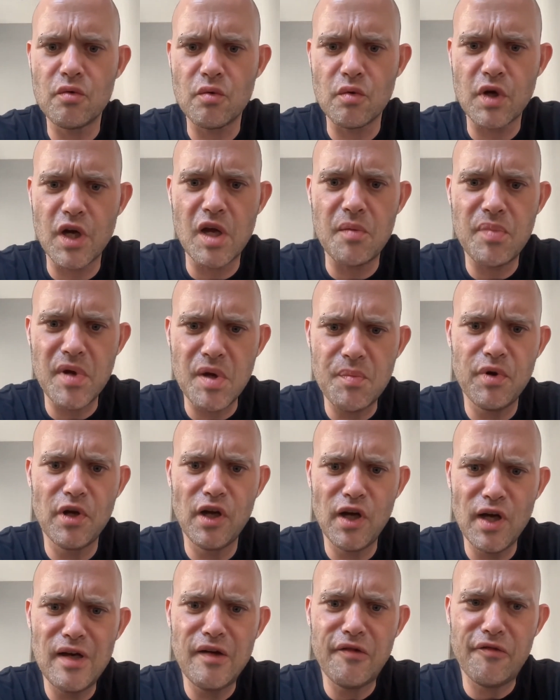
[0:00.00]
Okay,
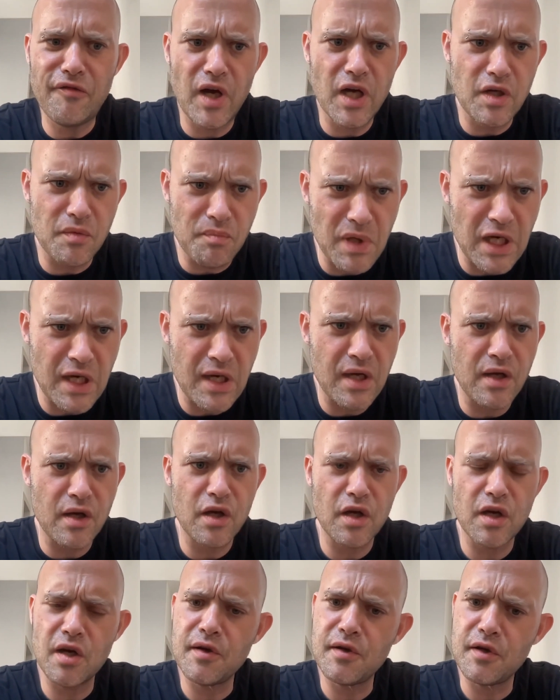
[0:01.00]
people really find
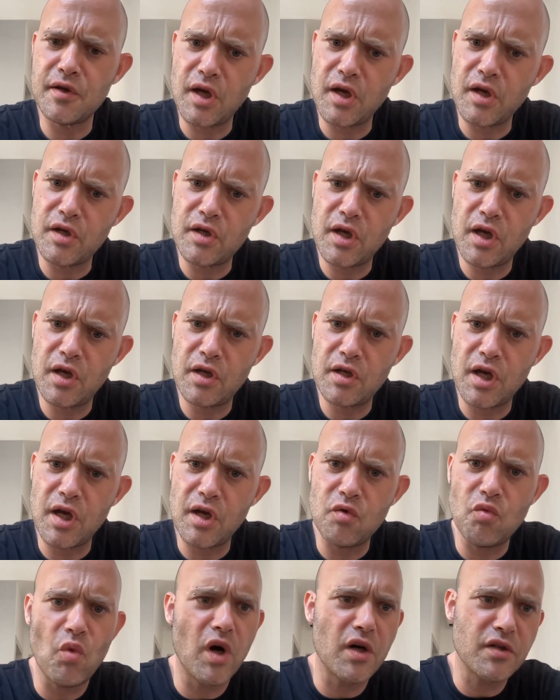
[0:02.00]
meaning
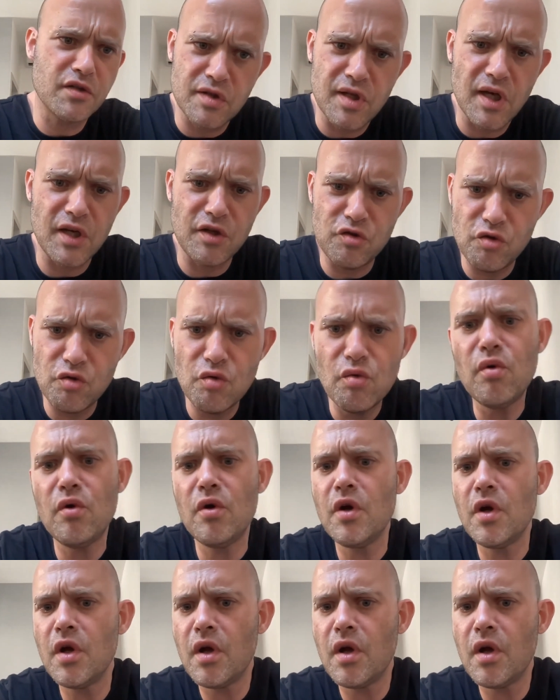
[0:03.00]
in what they do.